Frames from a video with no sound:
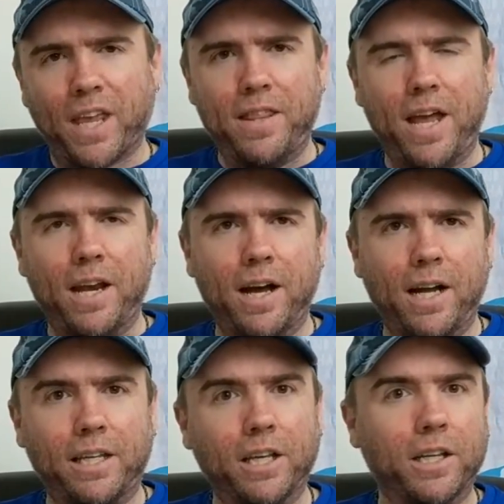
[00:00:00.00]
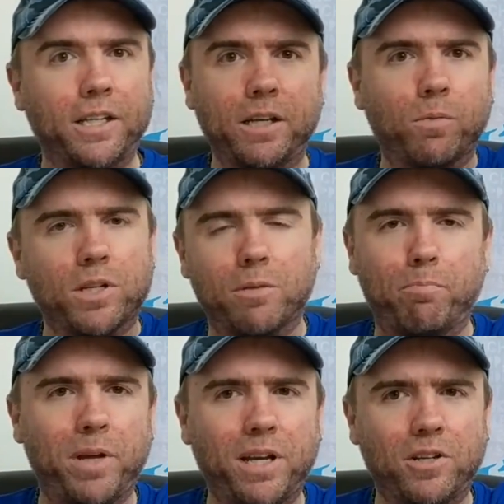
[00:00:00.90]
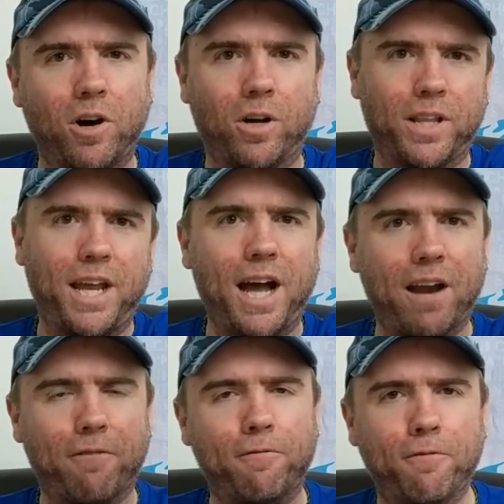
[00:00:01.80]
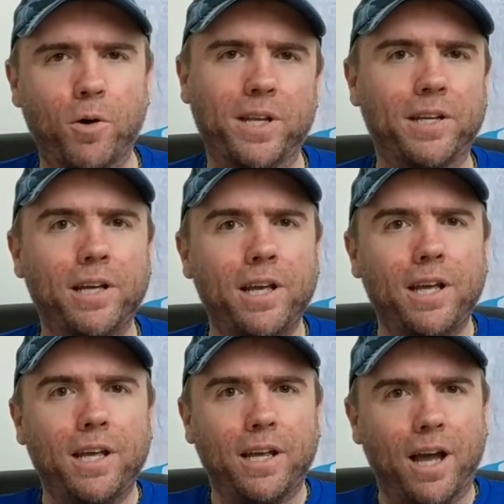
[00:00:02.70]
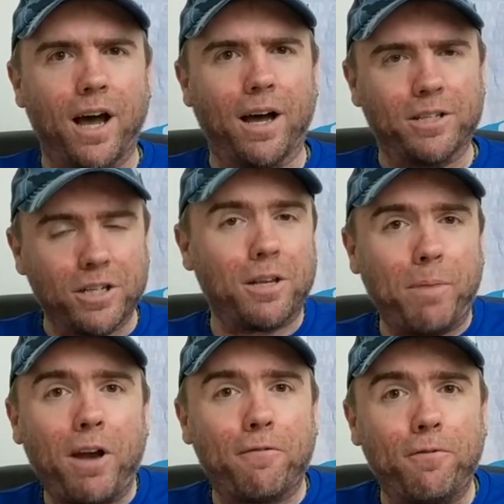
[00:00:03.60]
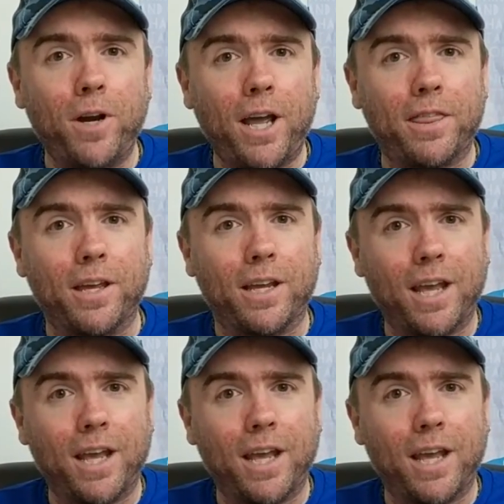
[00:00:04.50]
And then Killington was the big dog. They got a foot, just about a foot, I think.